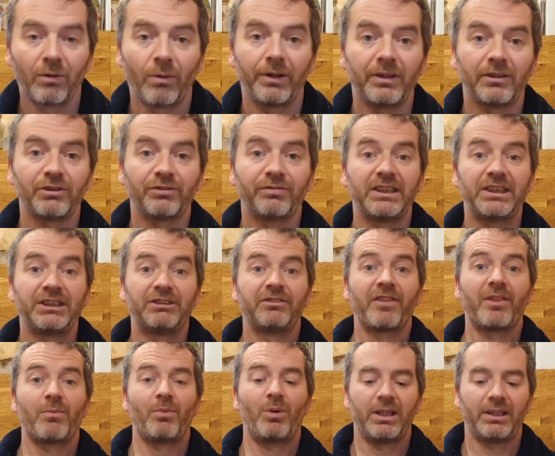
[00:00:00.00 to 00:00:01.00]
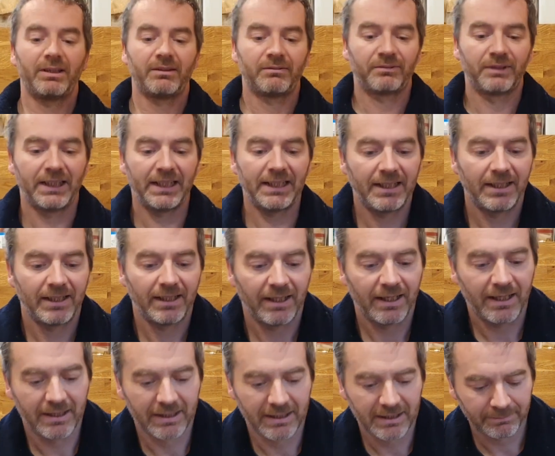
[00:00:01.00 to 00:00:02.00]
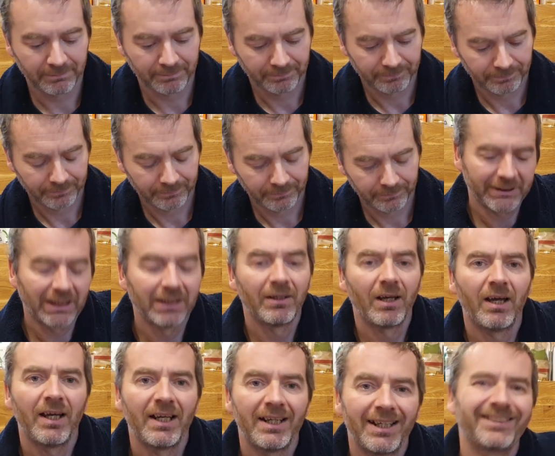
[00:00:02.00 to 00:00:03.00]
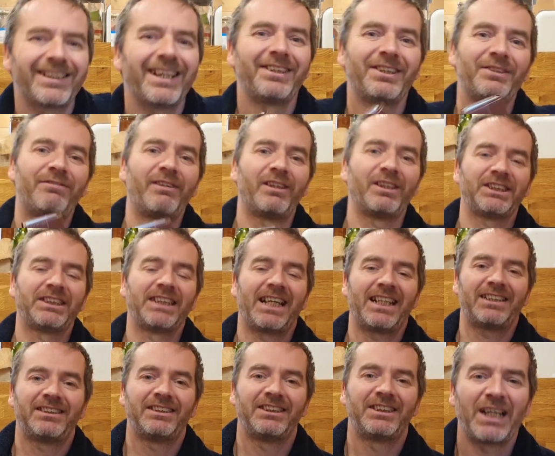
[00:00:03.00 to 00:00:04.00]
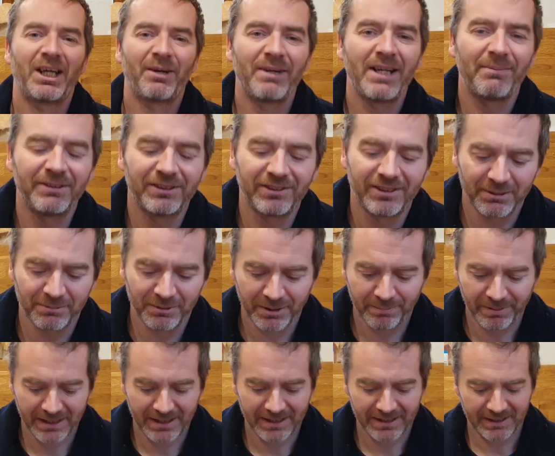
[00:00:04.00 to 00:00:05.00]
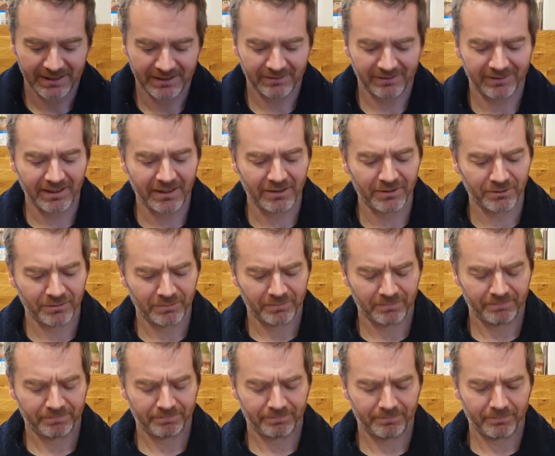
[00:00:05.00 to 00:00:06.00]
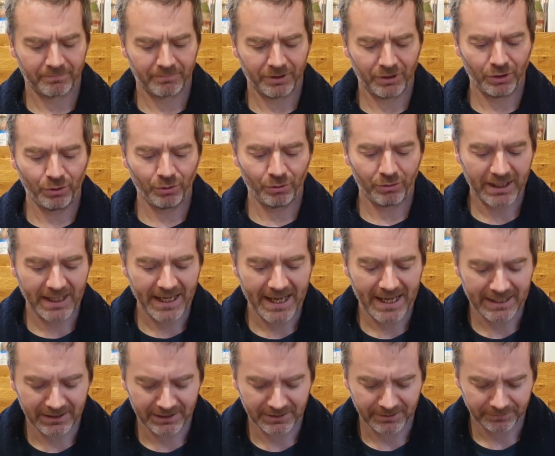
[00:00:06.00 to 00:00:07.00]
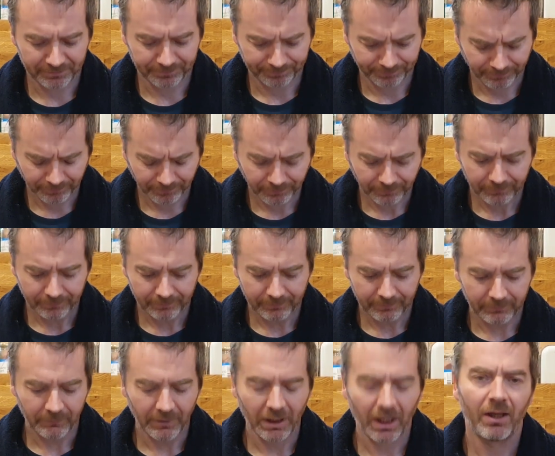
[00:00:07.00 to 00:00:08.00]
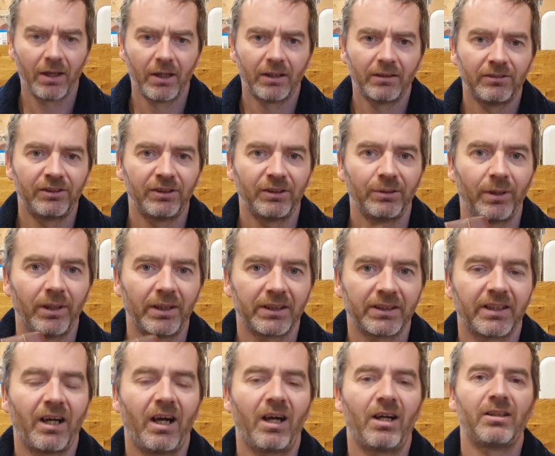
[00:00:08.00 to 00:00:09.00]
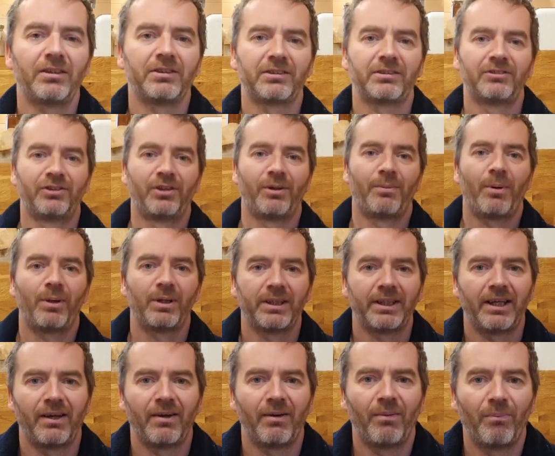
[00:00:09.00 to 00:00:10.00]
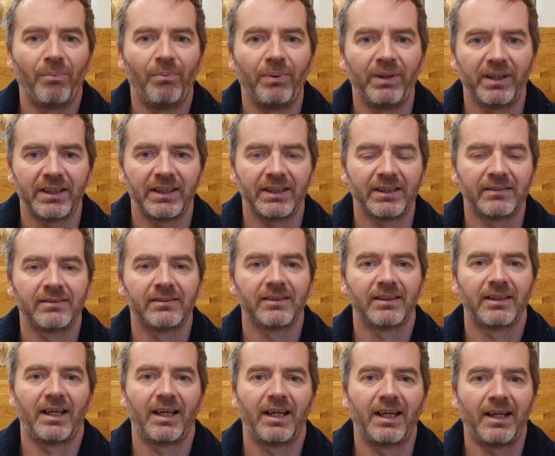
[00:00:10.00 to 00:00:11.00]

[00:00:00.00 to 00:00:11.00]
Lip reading: quite a nice feature of the wallet, really. Let's get to the functionality, shall we? Let me tell you what about it. So you can do a card to wallet with it.